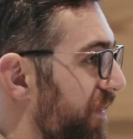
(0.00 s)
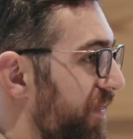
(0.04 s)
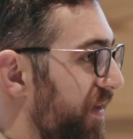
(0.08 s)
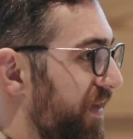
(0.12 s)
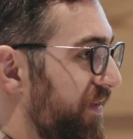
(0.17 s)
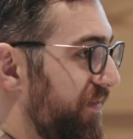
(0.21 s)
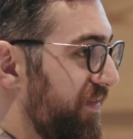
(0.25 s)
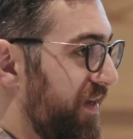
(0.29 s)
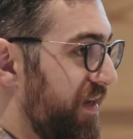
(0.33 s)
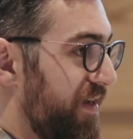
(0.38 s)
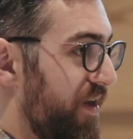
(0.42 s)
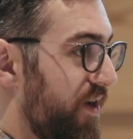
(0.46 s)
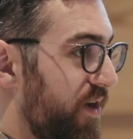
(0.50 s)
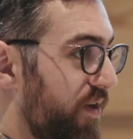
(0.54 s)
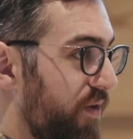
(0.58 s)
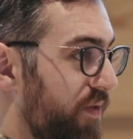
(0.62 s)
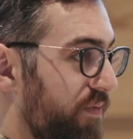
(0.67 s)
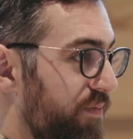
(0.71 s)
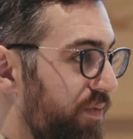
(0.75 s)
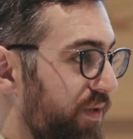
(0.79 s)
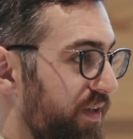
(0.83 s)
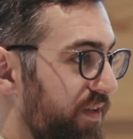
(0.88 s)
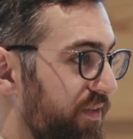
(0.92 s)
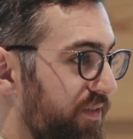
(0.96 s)
they say, no,
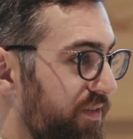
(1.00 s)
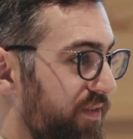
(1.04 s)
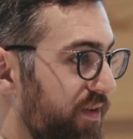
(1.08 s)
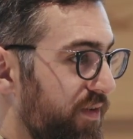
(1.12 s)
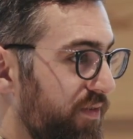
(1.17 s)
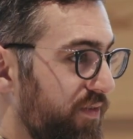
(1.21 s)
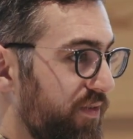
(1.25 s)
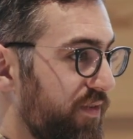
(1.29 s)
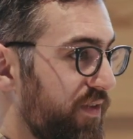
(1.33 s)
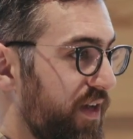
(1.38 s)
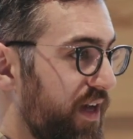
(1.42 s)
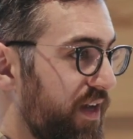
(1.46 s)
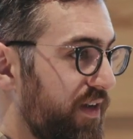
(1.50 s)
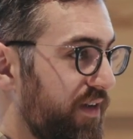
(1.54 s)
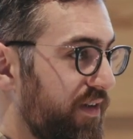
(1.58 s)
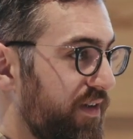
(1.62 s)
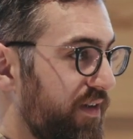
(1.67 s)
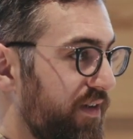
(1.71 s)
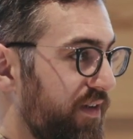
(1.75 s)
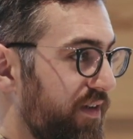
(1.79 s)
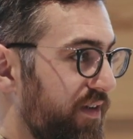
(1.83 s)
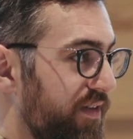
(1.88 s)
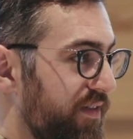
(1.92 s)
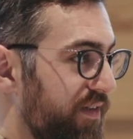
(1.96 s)
please don't do that.
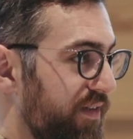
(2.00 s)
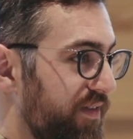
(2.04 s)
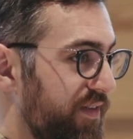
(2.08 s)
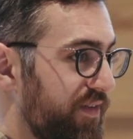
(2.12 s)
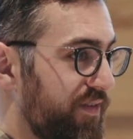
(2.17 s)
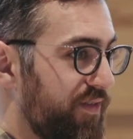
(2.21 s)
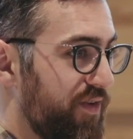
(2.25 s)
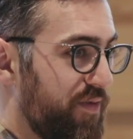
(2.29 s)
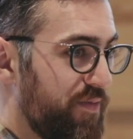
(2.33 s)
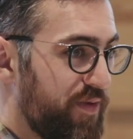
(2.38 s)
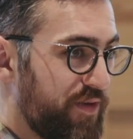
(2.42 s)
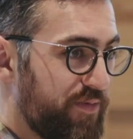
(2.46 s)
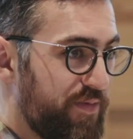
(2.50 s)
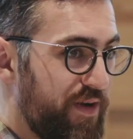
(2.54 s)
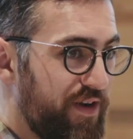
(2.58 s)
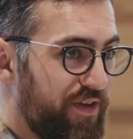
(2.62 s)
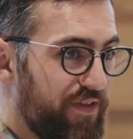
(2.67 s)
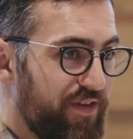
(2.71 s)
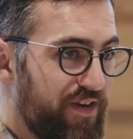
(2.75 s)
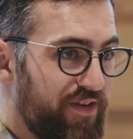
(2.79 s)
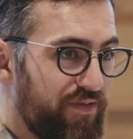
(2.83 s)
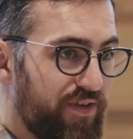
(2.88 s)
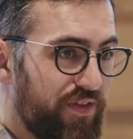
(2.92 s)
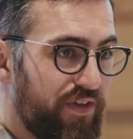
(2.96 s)
This is so much better
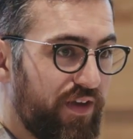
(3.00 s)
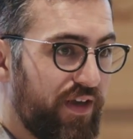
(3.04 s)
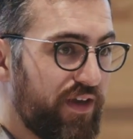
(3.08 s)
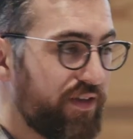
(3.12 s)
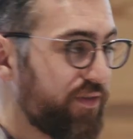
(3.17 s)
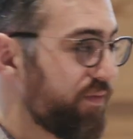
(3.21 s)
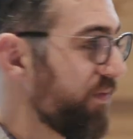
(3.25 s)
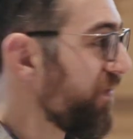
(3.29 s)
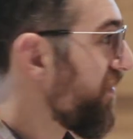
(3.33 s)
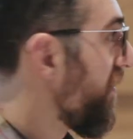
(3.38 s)
than everything else